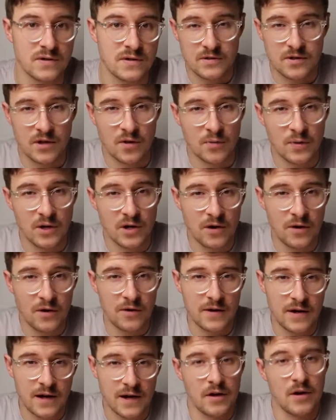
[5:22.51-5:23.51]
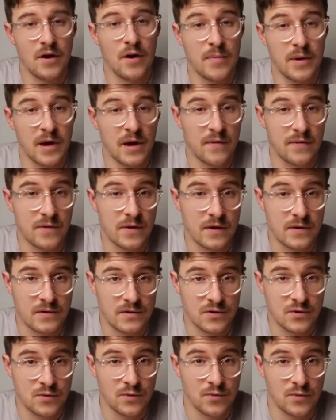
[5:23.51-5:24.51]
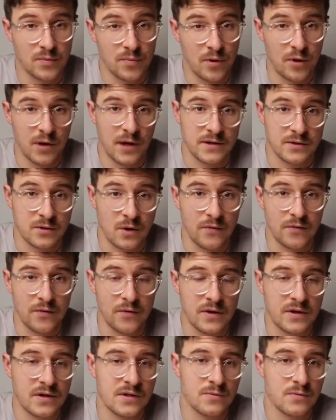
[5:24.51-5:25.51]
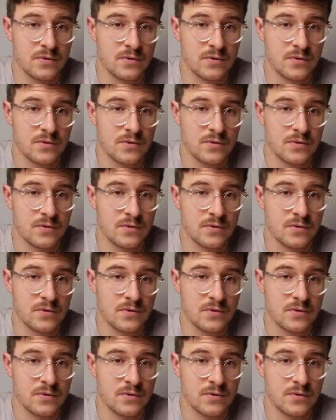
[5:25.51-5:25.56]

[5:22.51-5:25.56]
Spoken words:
So we know now about their two product offerings,